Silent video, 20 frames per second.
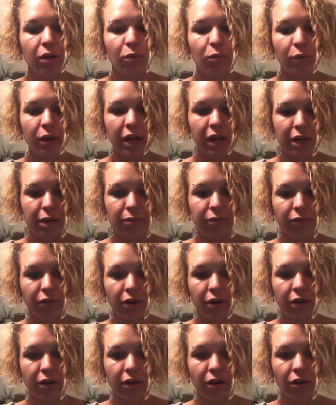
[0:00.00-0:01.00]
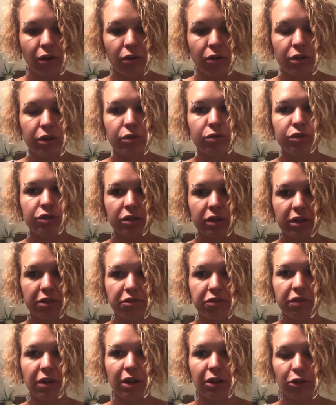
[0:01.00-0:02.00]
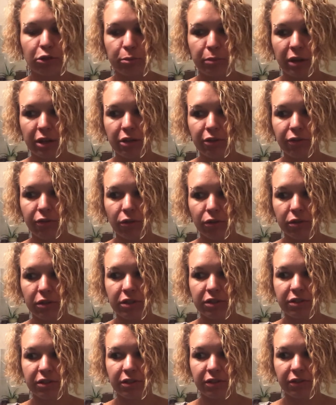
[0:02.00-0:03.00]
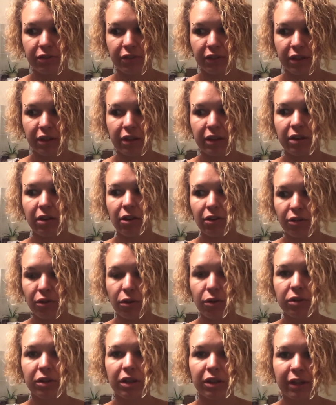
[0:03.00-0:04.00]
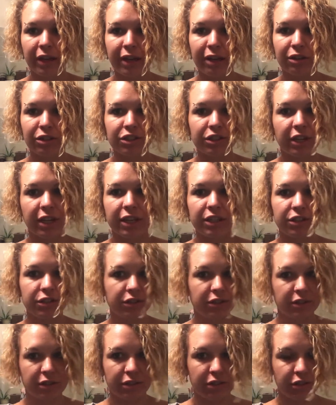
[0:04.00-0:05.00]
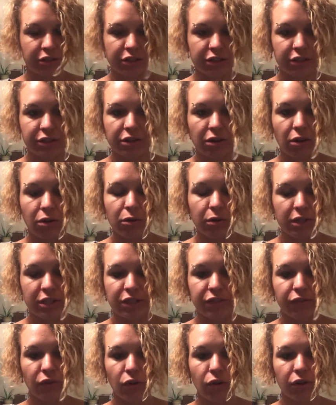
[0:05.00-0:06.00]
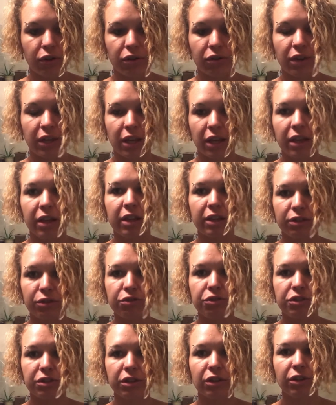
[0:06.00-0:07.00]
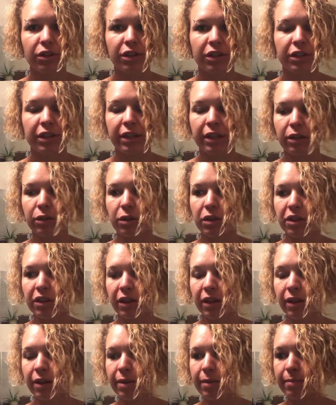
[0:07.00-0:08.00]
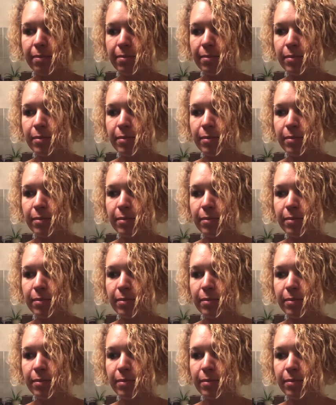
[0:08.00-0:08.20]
Random vertigo, usually followed by the fullness feeling, although in the later stages, it's just always full and ringing, and you just learn to deal with it.